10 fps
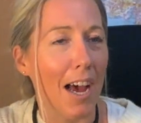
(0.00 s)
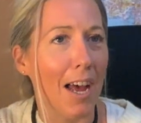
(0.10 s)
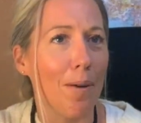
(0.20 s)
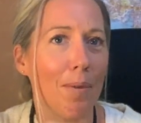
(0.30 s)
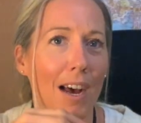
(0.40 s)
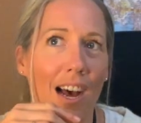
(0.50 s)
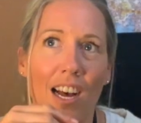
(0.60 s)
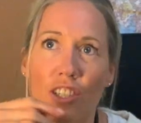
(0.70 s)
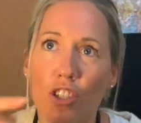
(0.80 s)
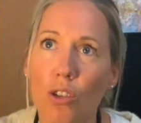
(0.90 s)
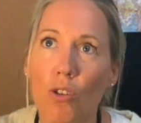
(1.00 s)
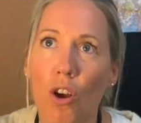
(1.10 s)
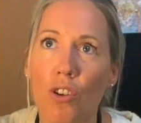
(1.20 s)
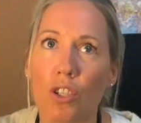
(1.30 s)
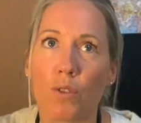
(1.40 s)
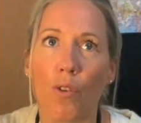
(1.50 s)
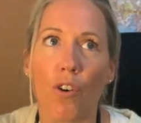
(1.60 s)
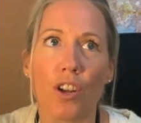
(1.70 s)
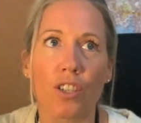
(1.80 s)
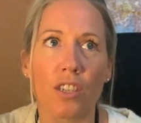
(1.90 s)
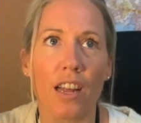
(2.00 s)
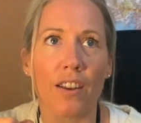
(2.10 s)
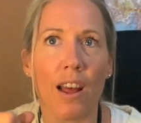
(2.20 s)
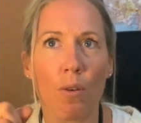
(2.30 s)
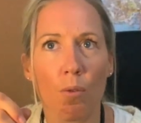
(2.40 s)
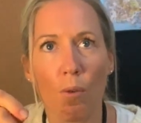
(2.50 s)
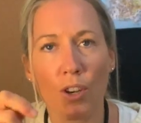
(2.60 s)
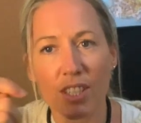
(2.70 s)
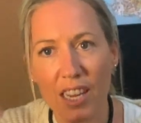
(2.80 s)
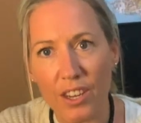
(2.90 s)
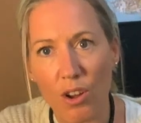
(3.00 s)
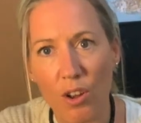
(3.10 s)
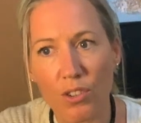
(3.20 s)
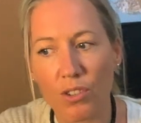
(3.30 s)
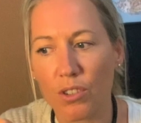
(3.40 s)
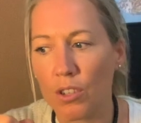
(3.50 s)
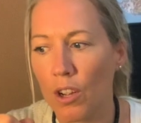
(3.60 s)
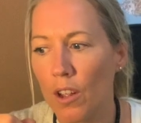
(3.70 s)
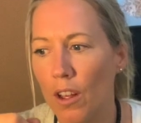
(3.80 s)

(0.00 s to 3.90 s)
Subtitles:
and two cons for us. Now I say cons.